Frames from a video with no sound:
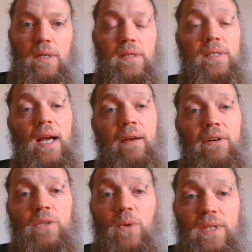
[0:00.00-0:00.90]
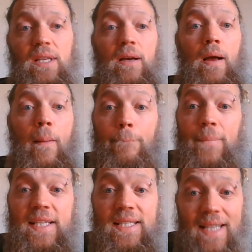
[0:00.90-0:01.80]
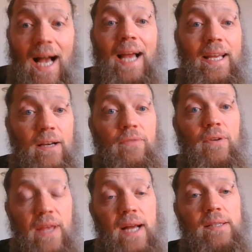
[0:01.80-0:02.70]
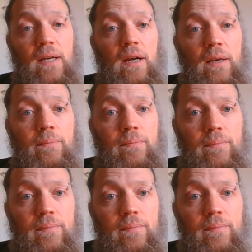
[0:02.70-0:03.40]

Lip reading: Cyrus was the Messiah for that time.